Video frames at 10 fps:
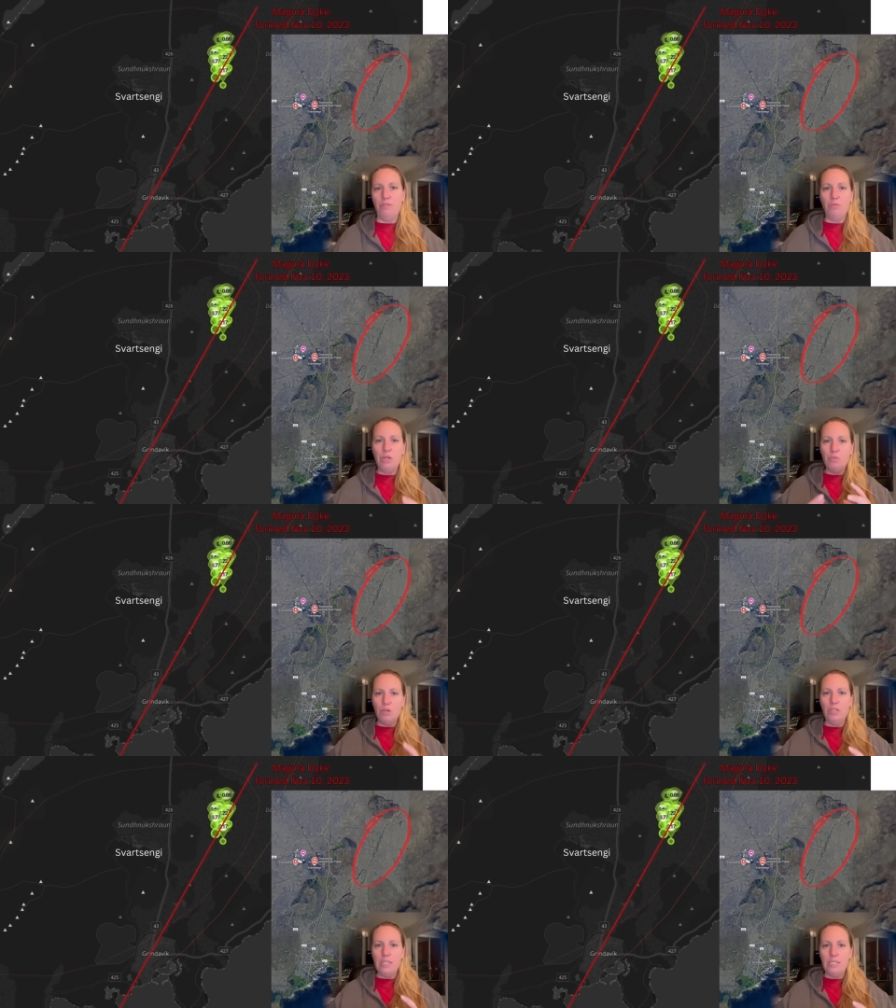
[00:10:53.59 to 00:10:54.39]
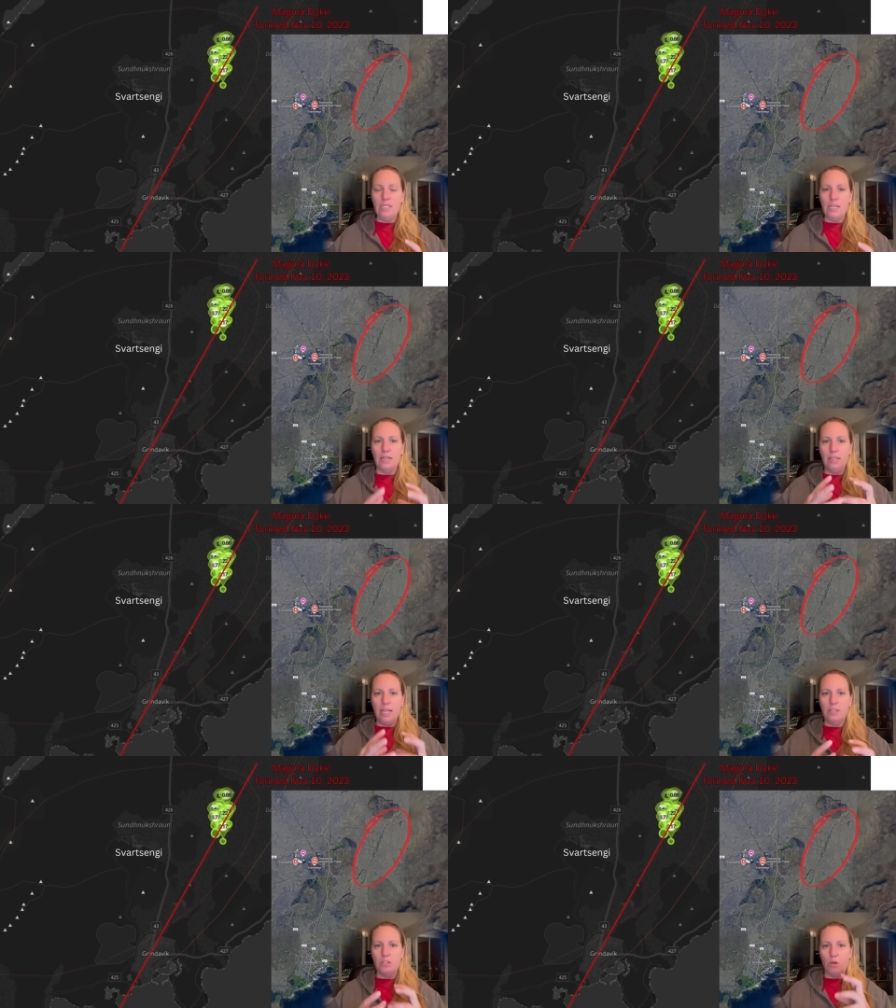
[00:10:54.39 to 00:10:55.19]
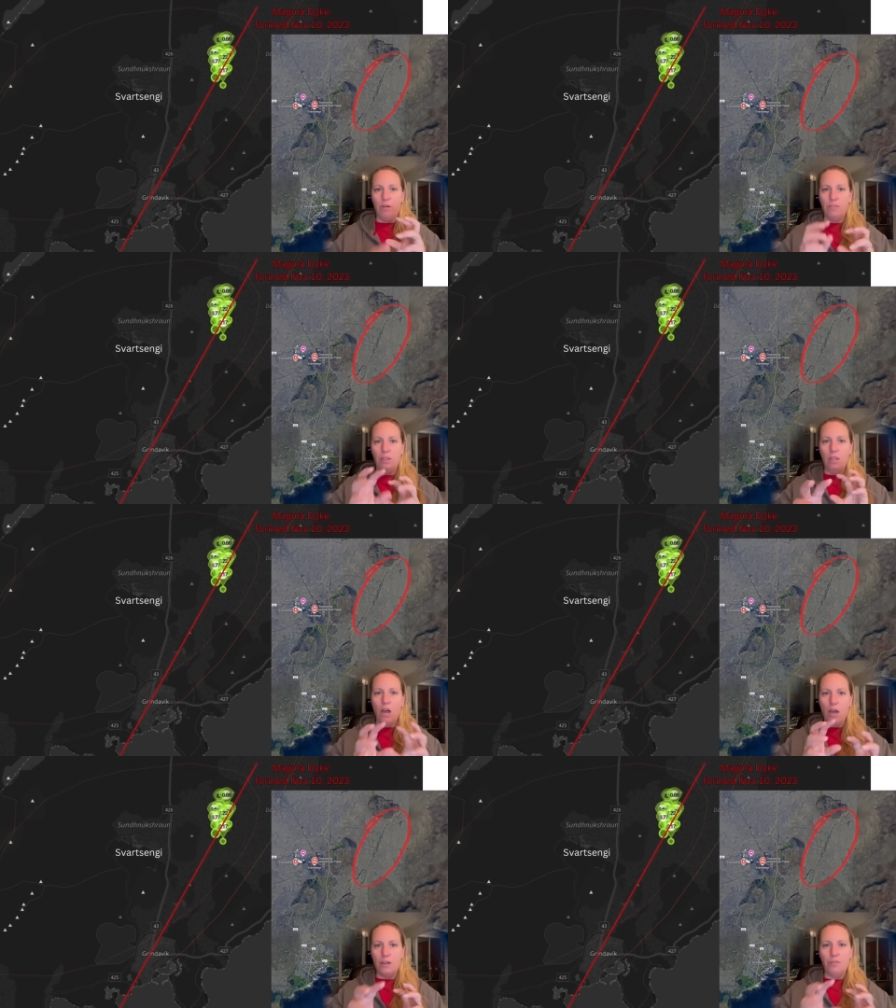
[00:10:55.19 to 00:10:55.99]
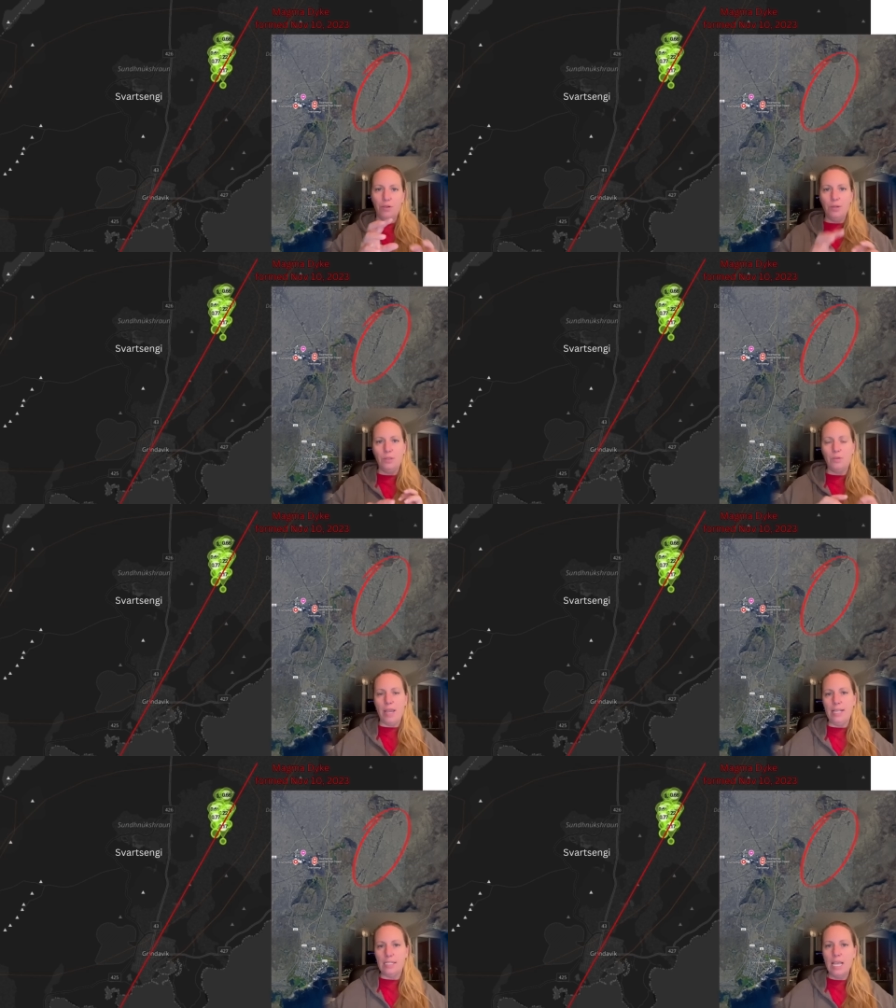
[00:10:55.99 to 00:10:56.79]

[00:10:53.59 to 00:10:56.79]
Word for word: If we really see a cluster of a lot of earthquakes